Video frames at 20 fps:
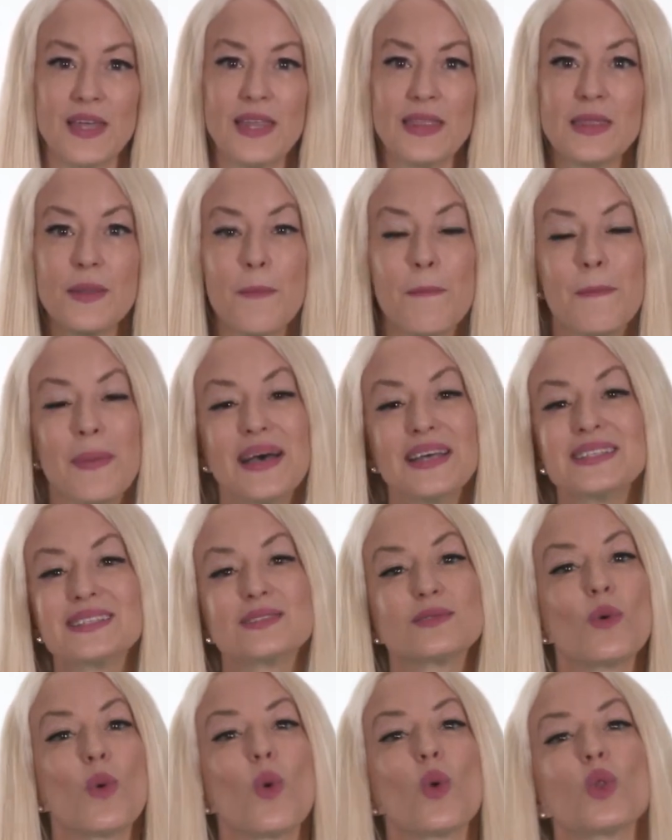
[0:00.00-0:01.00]
The
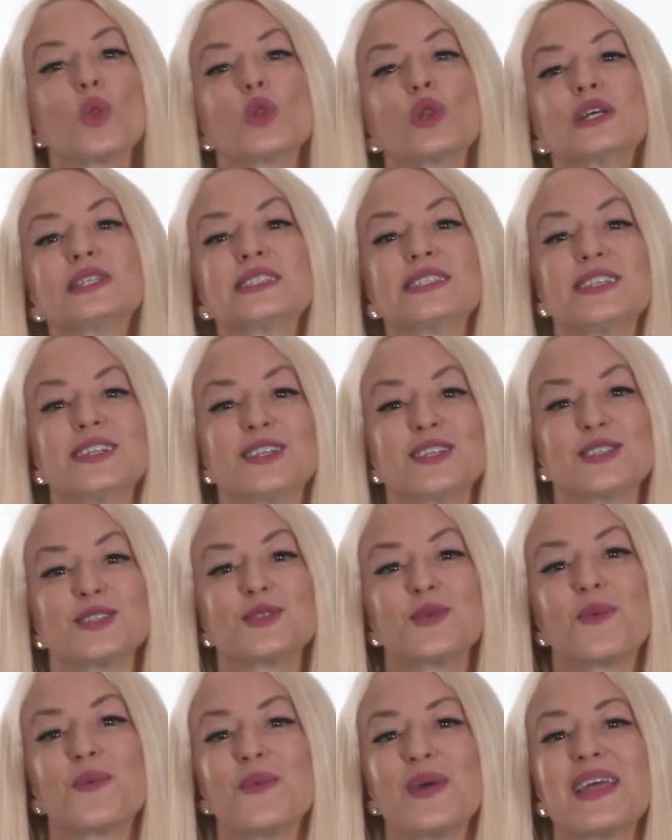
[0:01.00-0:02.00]
best listeners
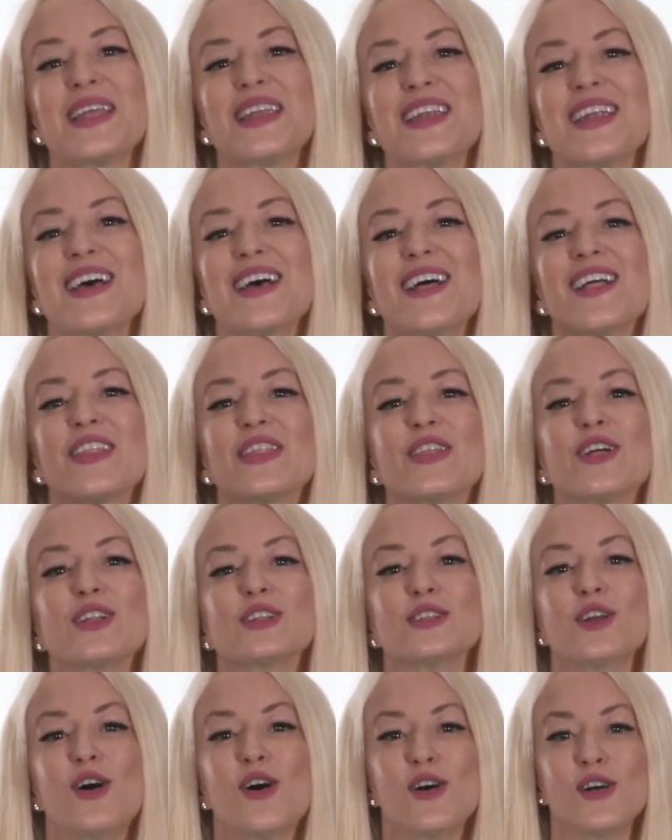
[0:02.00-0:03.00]
win the
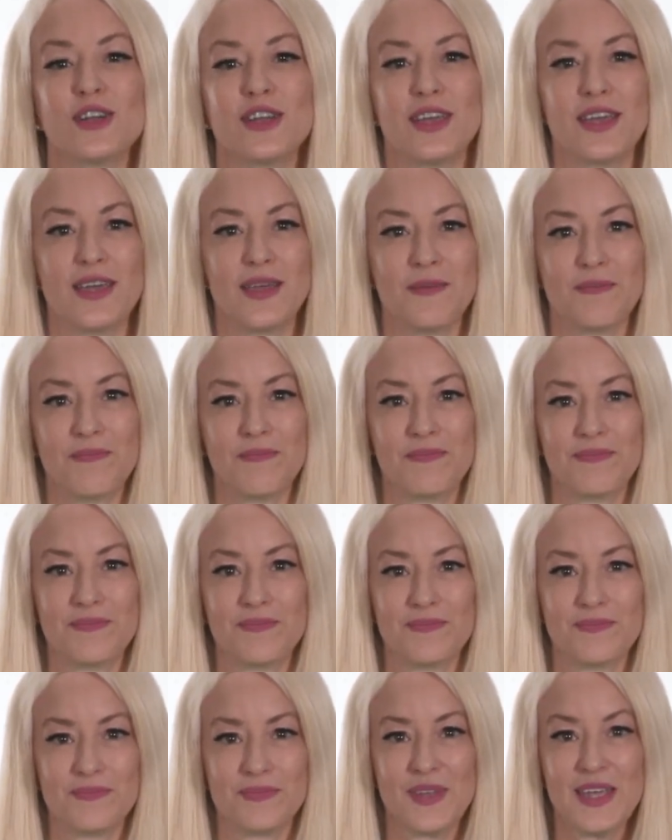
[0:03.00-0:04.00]
long game.
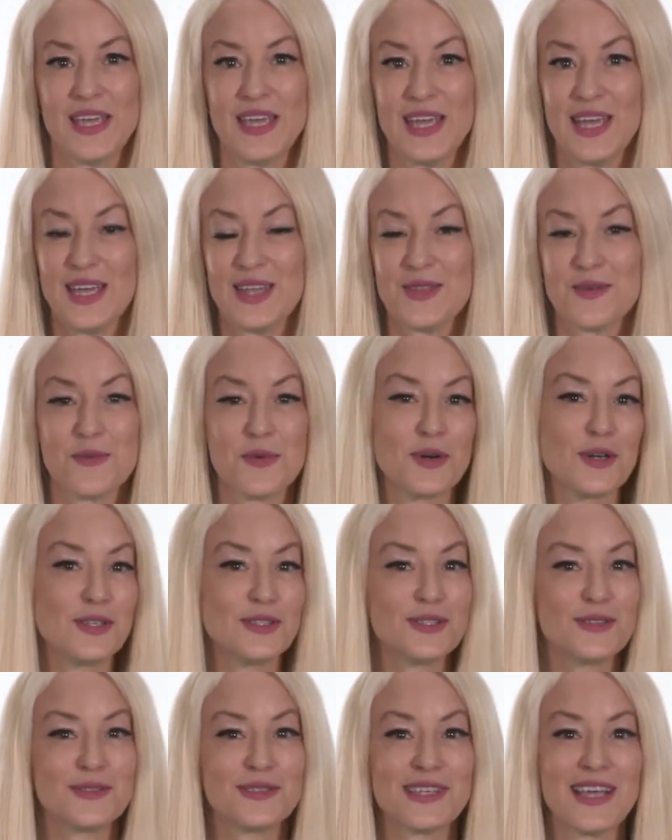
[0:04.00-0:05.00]
In the
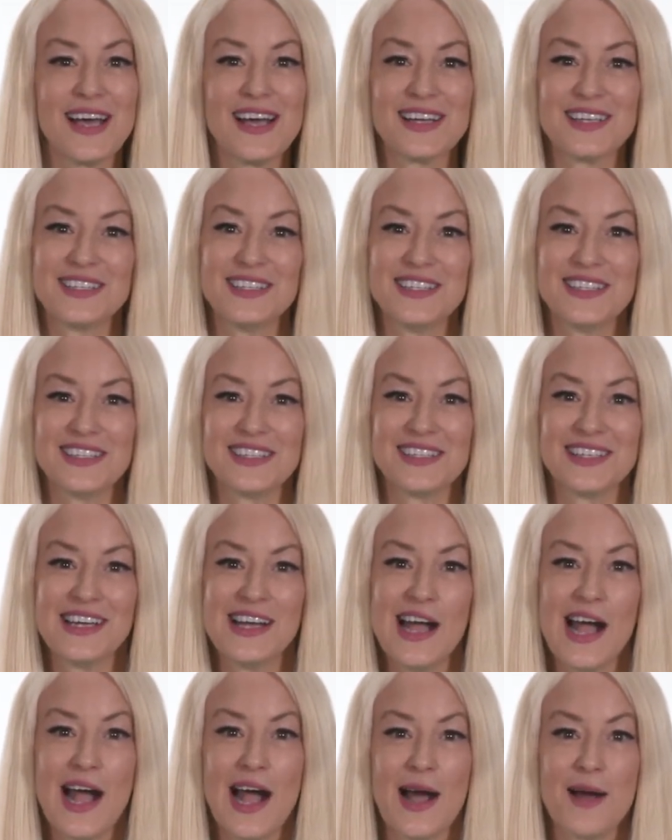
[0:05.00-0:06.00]
words of Scott Cook,
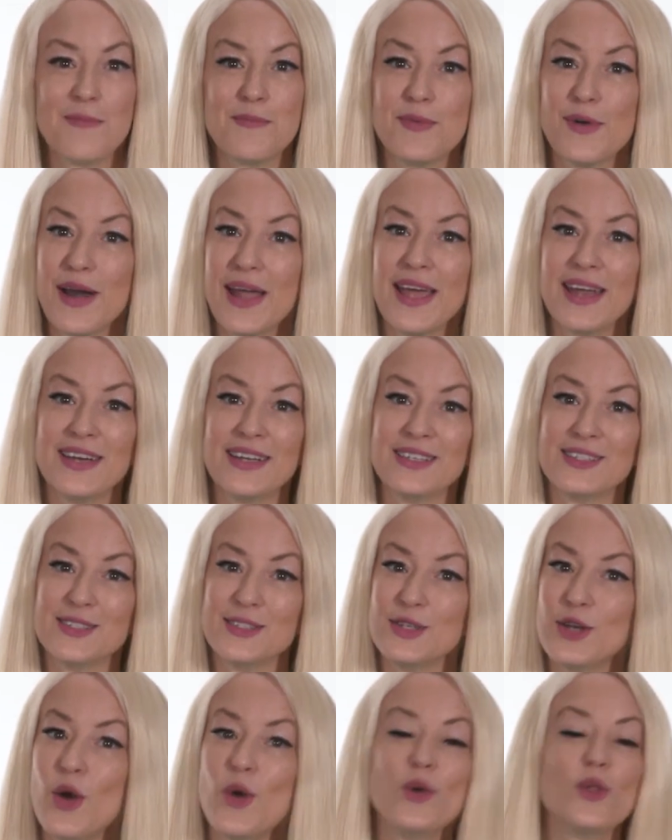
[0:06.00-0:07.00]
a brand is
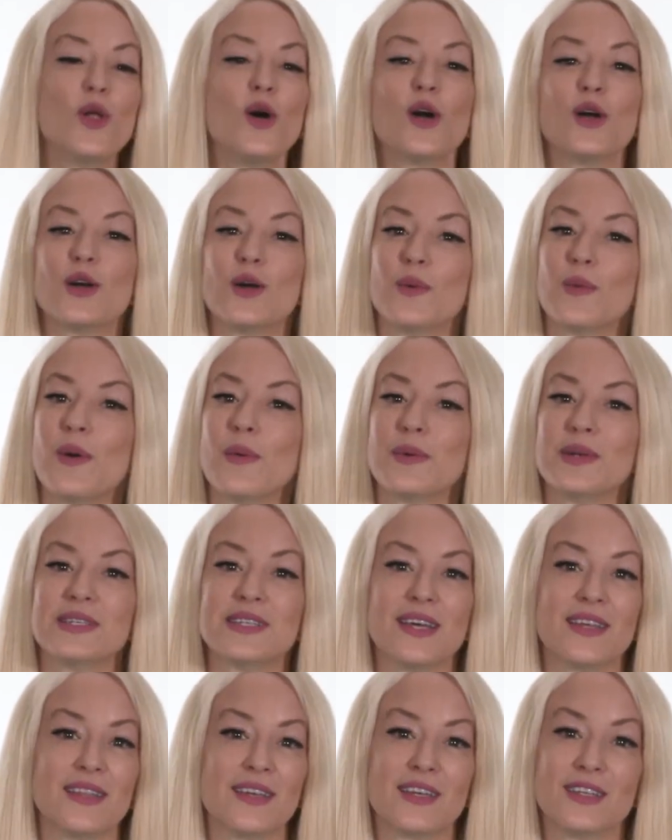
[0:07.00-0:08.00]
no longer what we
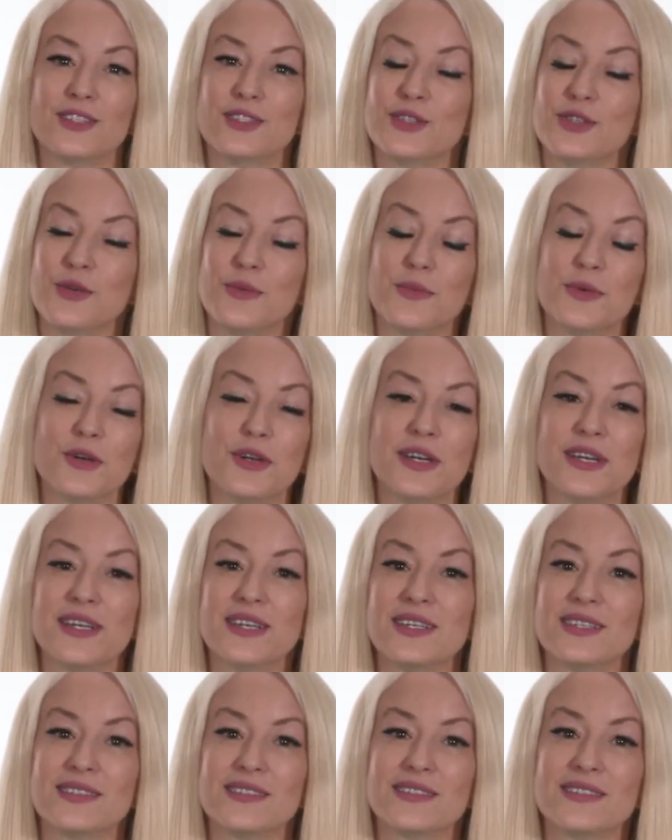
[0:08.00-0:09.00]
tell the consumer it
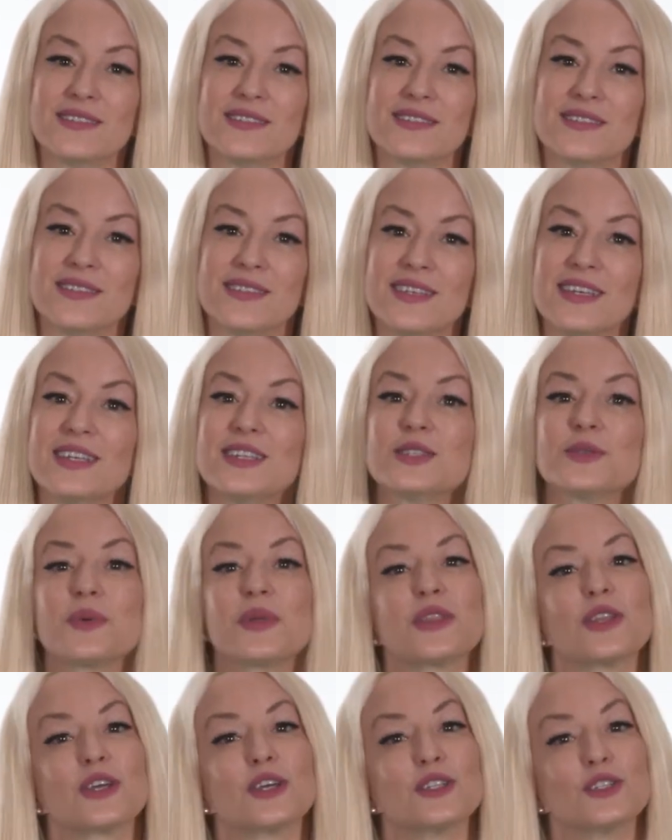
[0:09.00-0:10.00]
is. It is
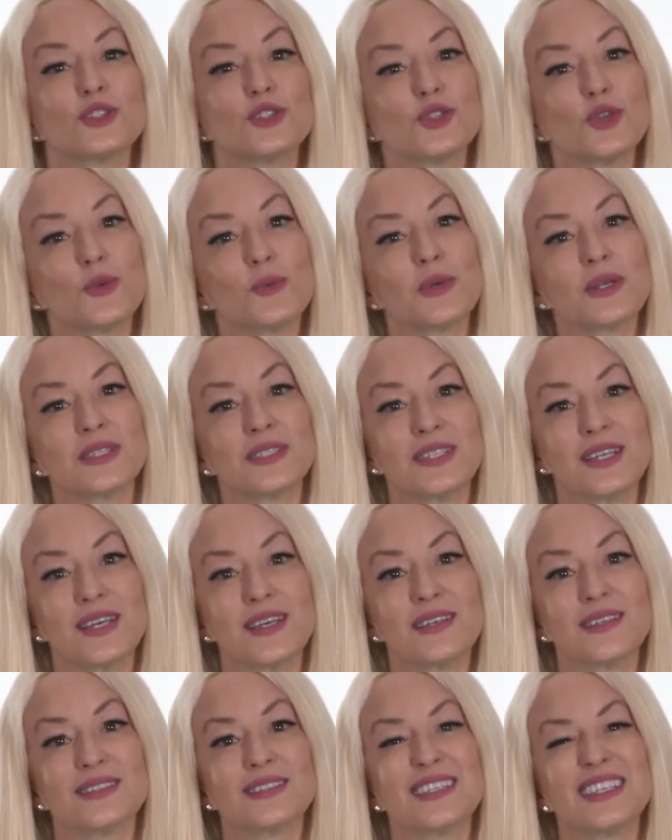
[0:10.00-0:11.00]
what the consumer
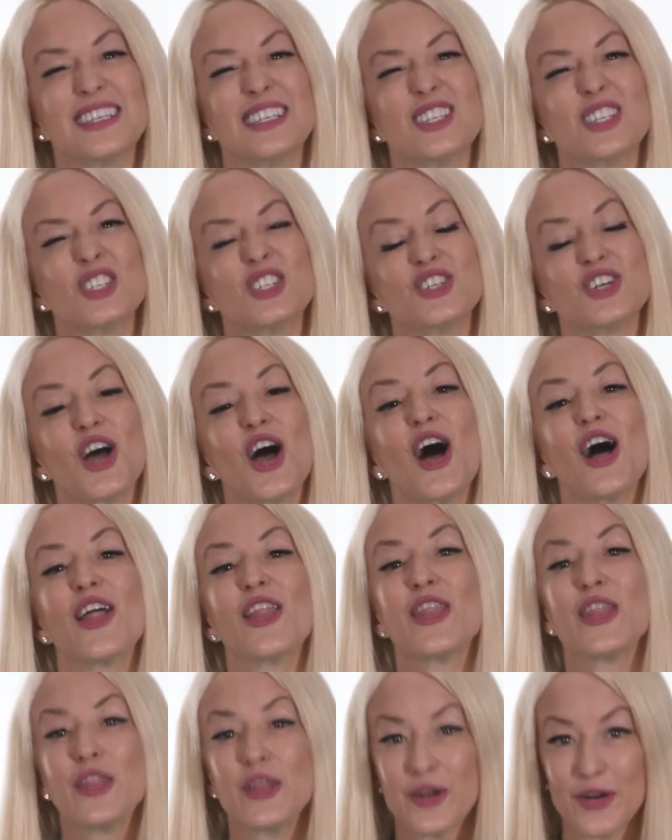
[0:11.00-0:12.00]
tells each
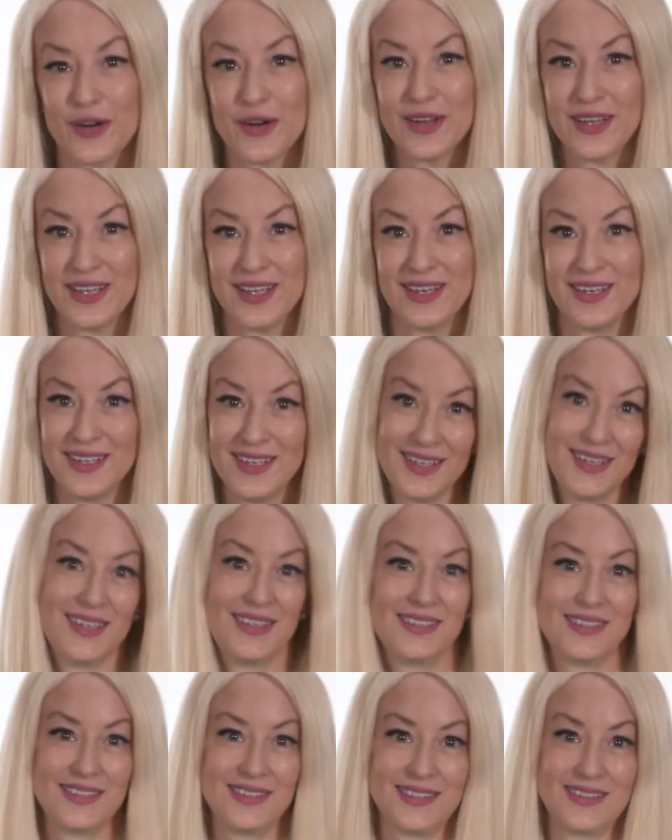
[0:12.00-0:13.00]
other it
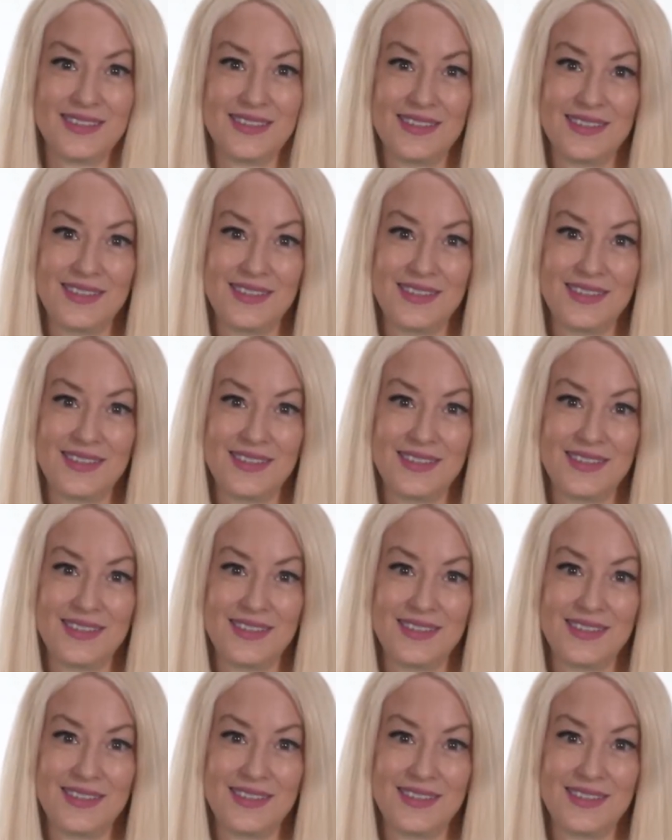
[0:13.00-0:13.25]
is.